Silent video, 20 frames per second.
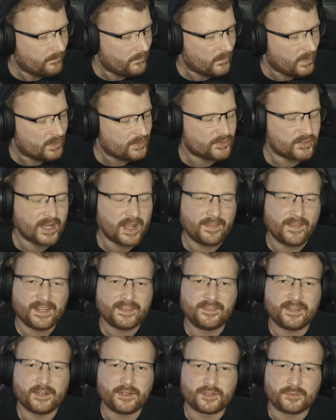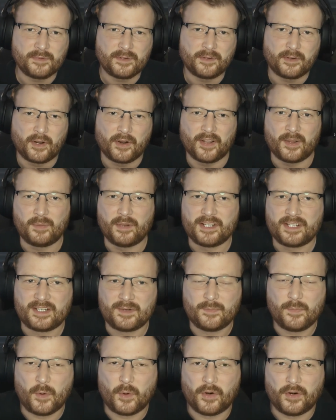So yeah, this video is going to be regarding the PlayStation
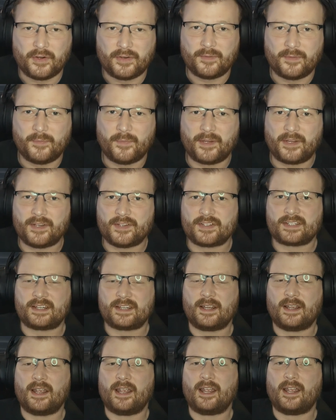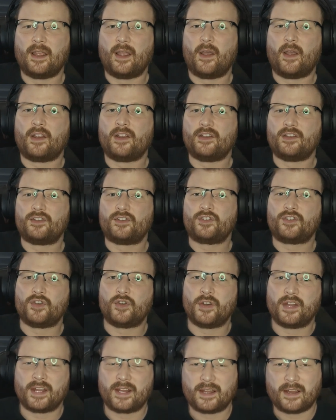Portal because
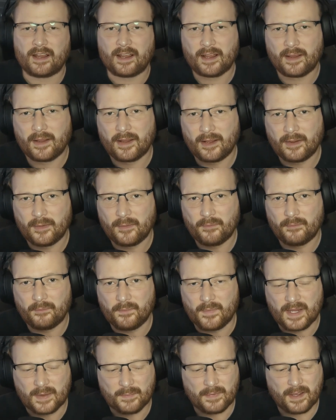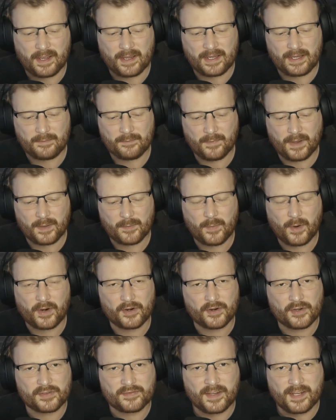during me and my
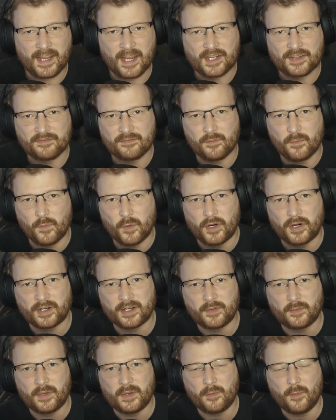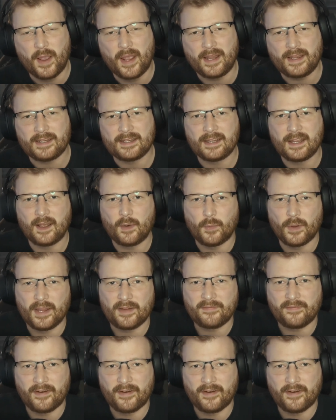partner's vacation from work, we went away for a